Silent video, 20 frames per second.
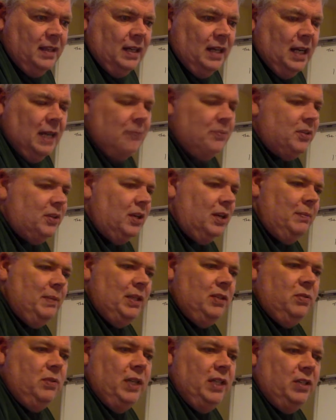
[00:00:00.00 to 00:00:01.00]
I'm sorry,
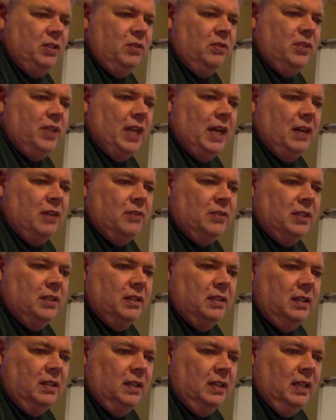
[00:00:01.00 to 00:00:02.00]
between
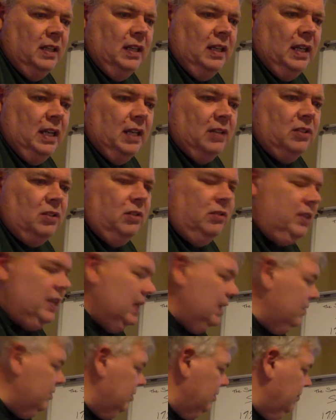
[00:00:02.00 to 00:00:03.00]
2000 and
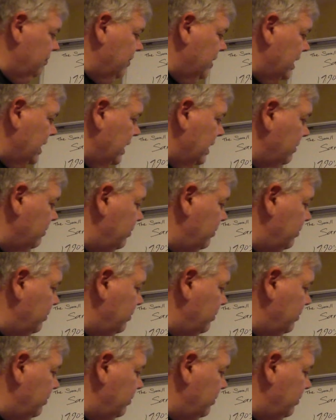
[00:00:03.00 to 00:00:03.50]
2005,